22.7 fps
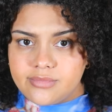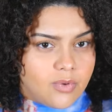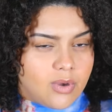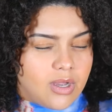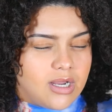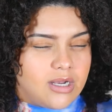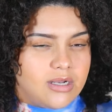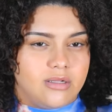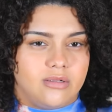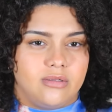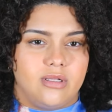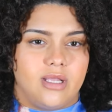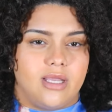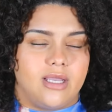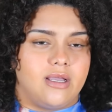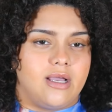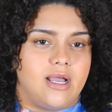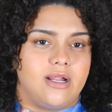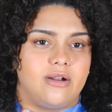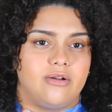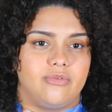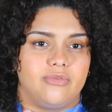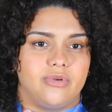like,
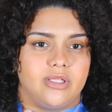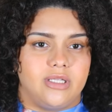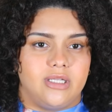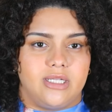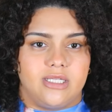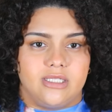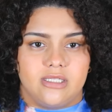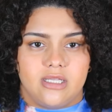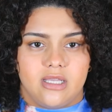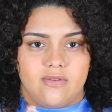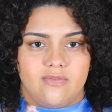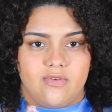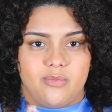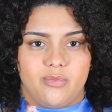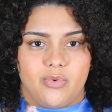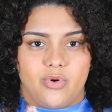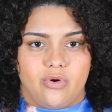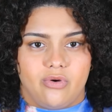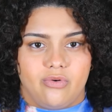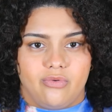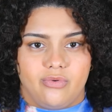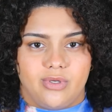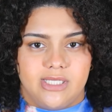I don't really need to give you
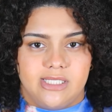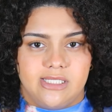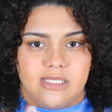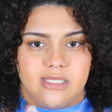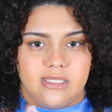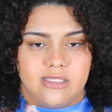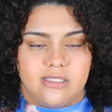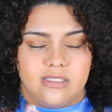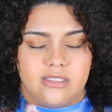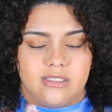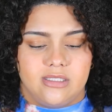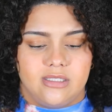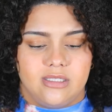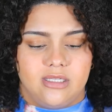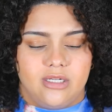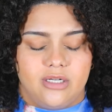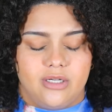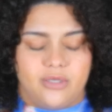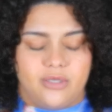more reasons, you